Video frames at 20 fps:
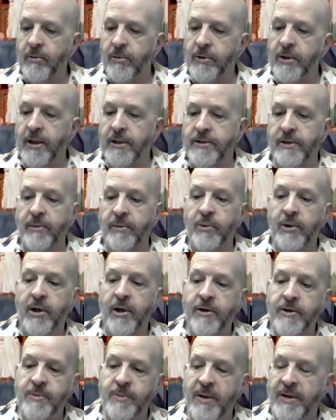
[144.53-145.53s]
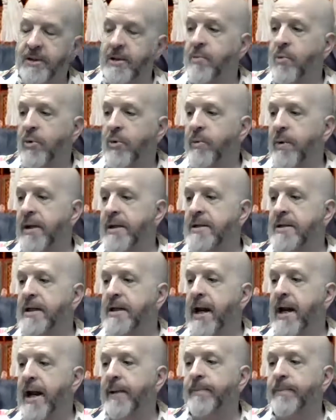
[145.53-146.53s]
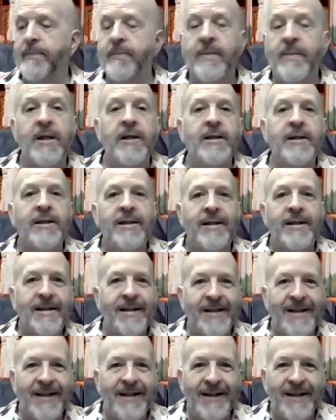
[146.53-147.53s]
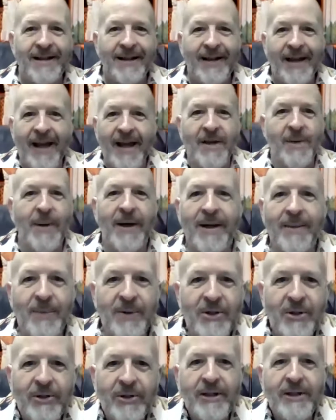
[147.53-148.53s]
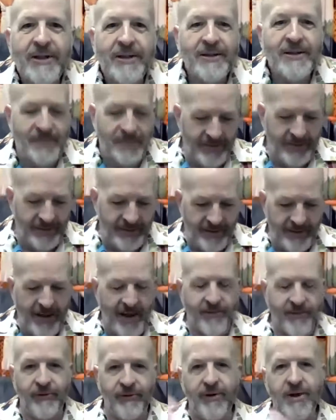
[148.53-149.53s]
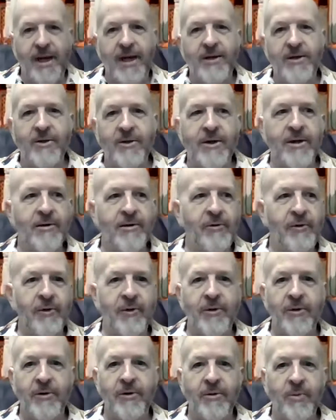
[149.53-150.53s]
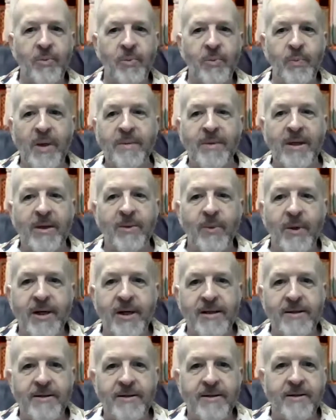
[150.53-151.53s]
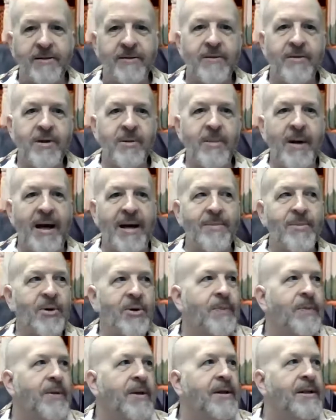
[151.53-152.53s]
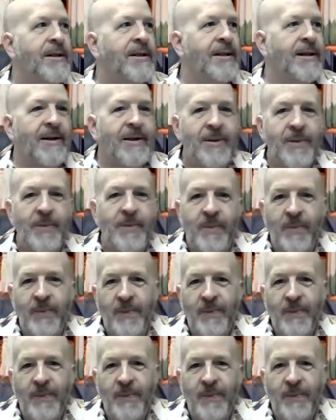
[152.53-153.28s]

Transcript: Yes, and we are expecting more rain today. Anyway, but you're here not for that. You're here for PB Reads the Bible. Um,